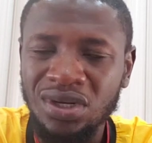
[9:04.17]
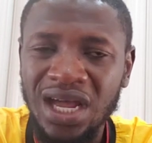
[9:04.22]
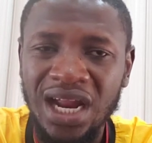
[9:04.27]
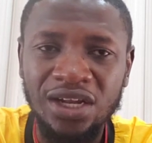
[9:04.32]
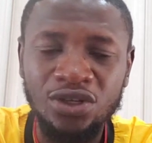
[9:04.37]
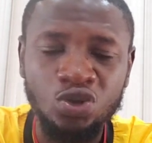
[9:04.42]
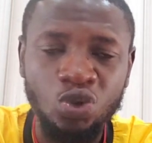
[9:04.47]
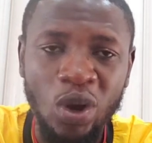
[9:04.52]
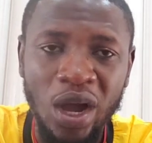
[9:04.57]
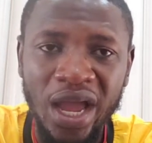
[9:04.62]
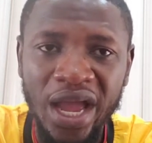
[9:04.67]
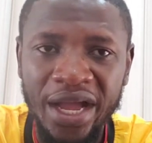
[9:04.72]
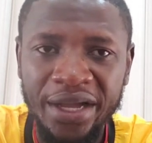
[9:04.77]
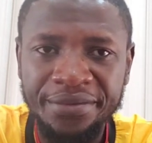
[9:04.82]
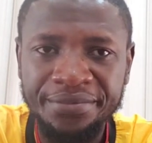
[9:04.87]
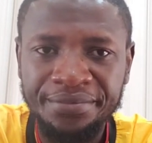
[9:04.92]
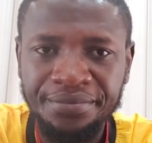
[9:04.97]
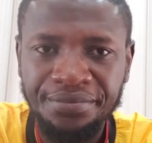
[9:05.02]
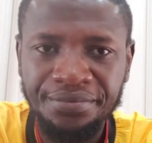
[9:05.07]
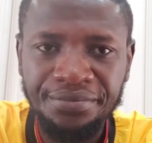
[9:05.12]
So that is
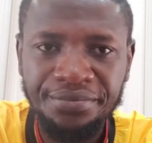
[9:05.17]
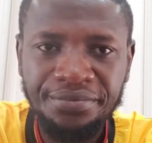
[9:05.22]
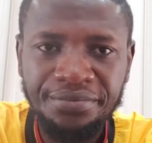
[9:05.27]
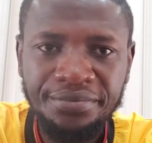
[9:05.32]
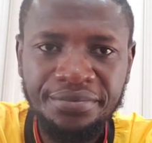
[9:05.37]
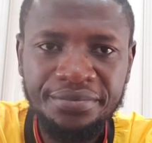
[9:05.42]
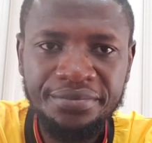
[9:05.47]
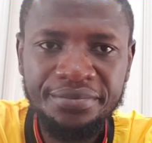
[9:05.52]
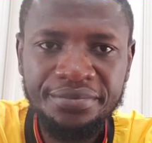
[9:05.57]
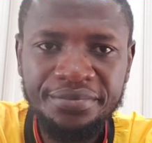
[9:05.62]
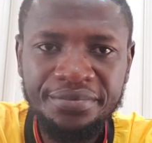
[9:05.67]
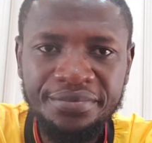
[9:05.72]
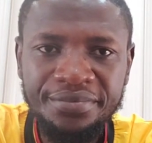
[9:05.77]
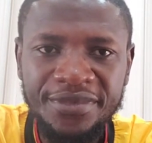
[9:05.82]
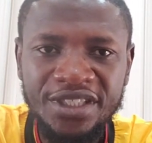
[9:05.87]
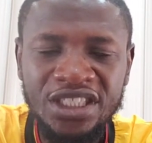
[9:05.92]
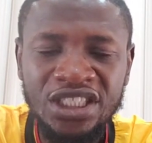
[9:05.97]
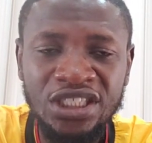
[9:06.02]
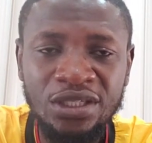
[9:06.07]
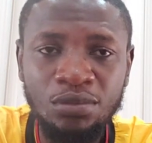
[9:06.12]
why
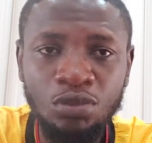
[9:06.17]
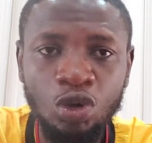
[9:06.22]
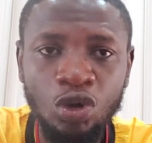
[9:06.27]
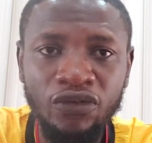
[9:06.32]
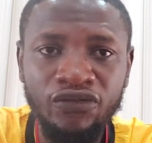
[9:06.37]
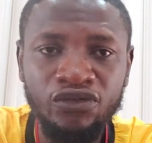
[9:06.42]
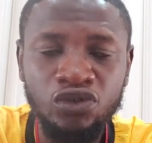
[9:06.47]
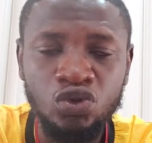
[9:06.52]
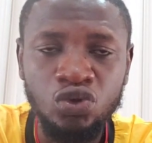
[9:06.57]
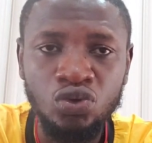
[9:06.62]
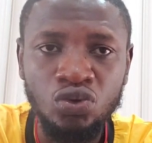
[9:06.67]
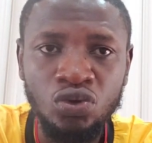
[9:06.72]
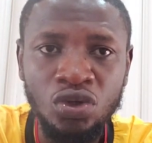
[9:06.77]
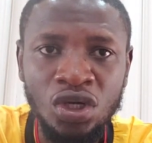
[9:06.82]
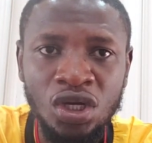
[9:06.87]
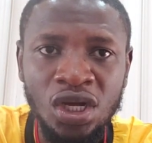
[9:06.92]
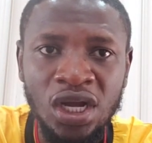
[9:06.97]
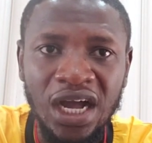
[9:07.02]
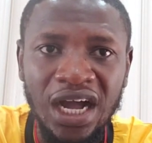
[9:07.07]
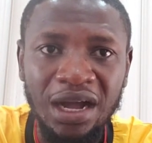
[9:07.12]
he moved
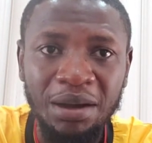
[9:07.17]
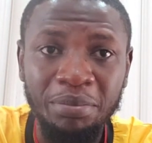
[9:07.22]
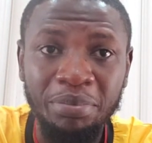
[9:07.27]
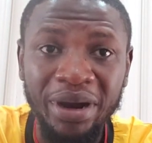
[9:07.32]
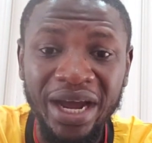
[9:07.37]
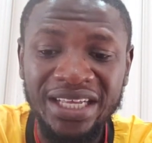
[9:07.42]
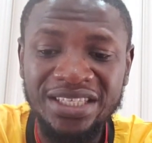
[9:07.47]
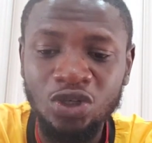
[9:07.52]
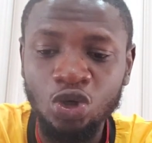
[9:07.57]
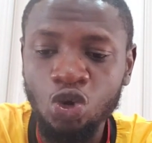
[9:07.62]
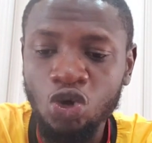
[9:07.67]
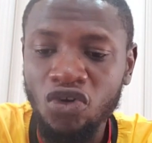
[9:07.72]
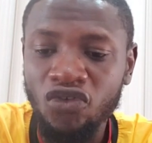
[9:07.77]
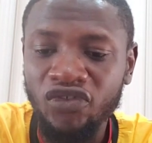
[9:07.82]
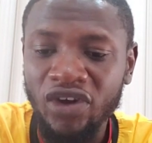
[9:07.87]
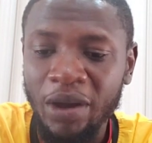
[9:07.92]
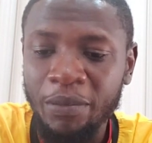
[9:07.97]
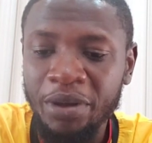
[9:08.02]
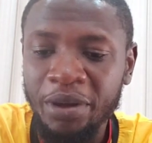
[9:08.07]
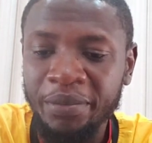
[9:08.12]
to Brighton,
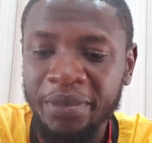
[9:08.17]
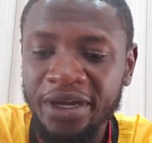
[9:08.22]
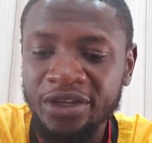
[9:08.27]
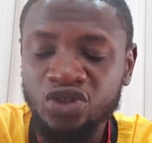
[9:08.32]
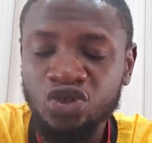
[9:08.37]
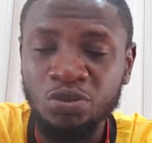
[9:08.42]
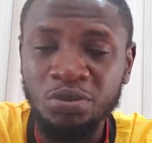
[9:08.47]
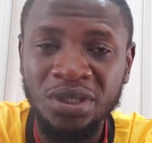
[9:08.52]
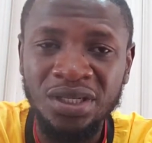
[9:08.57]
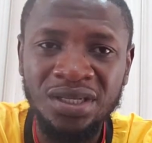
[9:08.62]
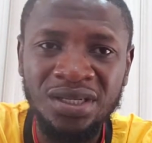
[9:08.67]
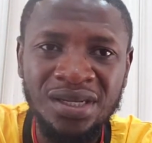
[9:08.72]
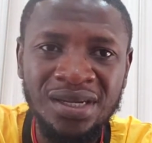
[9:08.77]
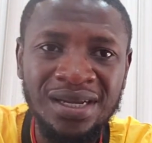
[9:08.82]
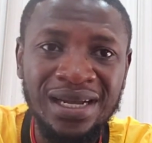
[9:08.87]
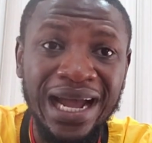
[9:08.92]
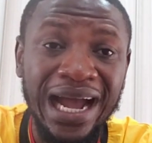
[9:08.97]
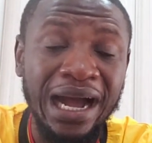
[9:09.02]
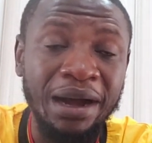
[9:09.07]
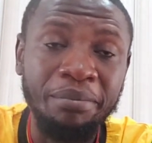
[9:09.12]
home Fabian, and to me,
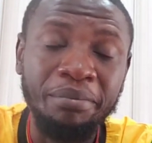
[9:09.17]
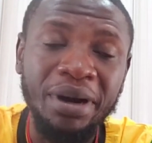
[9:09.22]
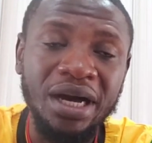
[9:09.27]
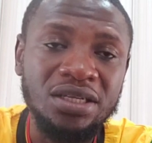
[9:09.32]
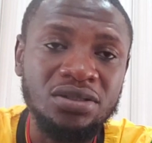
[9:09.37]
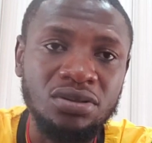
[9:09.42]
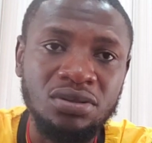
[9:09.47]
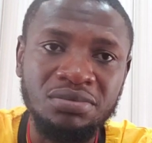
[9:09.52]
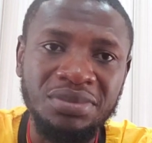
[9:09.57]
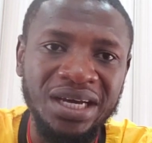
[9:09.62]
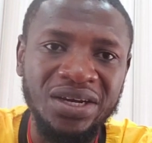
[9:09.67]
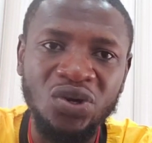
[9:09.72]
Amberson.